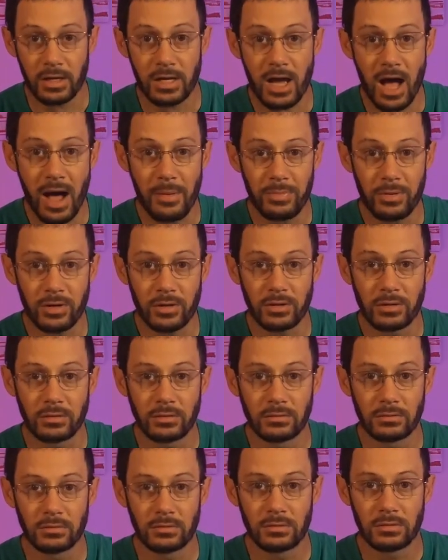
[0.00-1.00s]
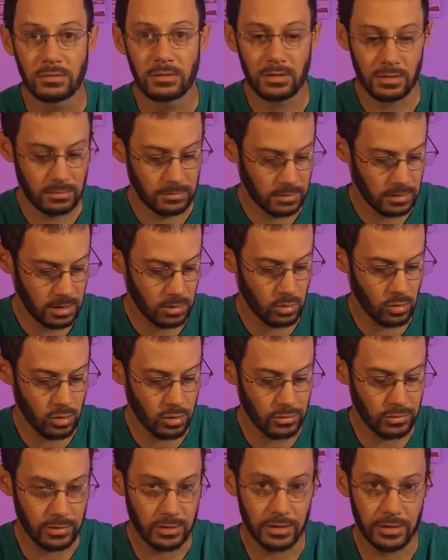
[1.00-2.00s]
copper
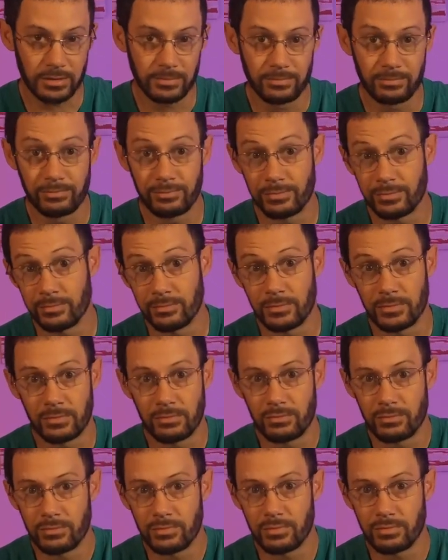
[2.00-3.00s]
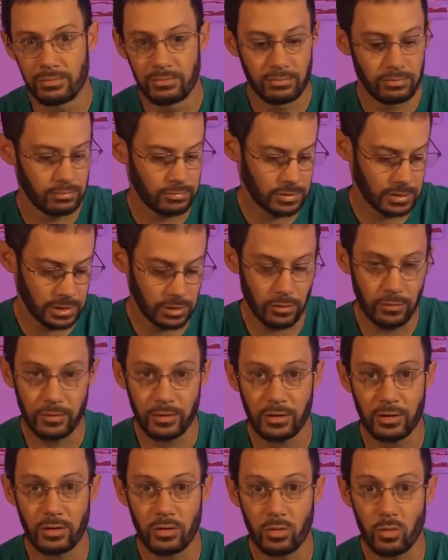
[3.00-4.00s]
or the
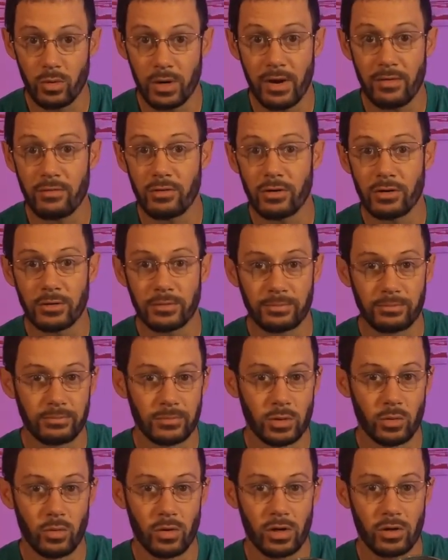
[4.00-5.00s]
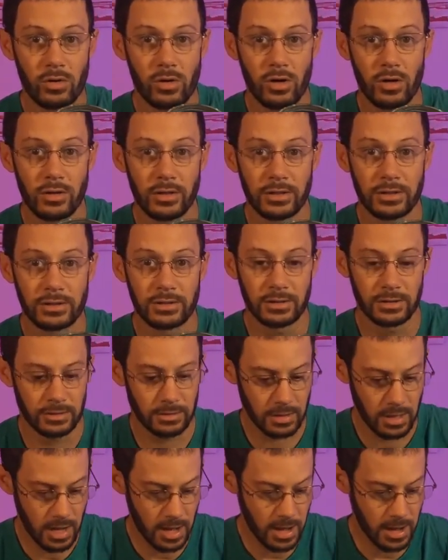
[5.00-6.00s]
silver or whatever you want to call
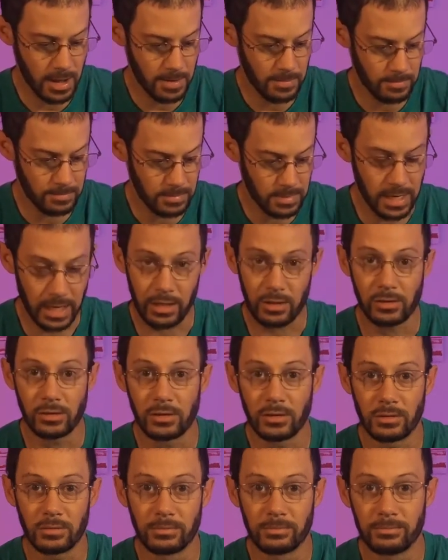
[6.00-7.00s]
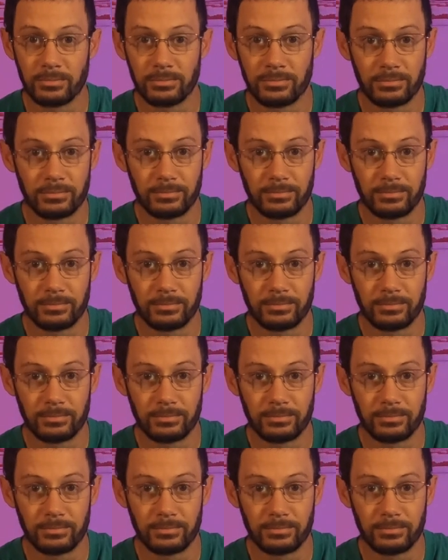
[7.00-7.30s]
this, nickel.